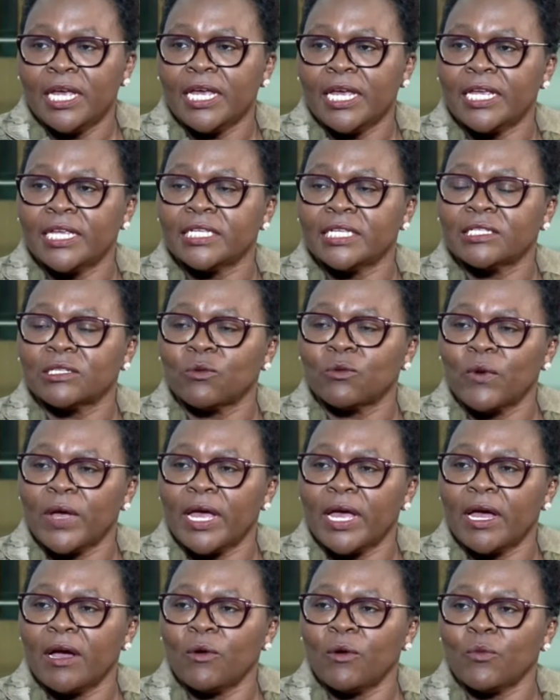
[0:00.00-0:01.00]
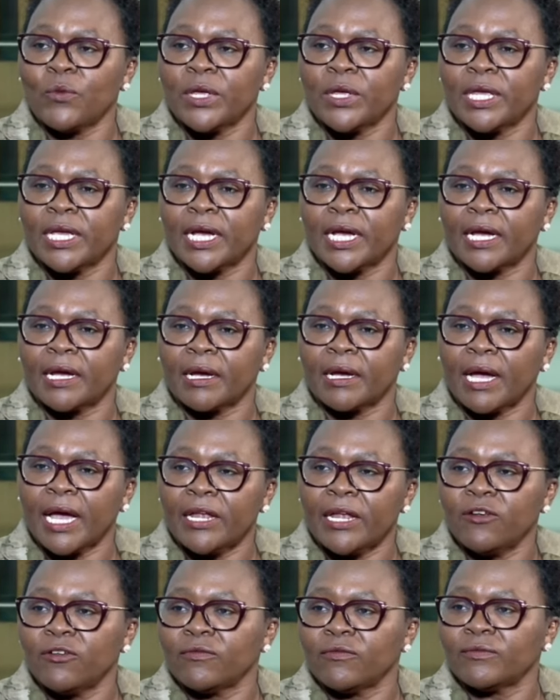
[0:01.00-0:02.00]
is where we
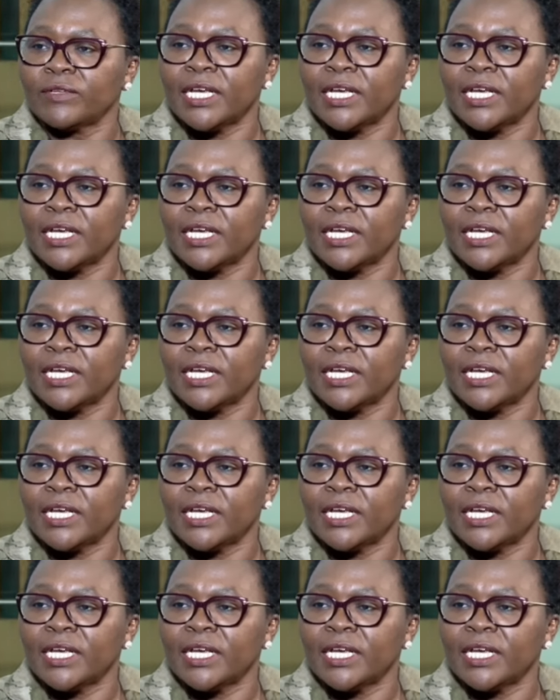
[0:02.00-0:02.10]
kind of,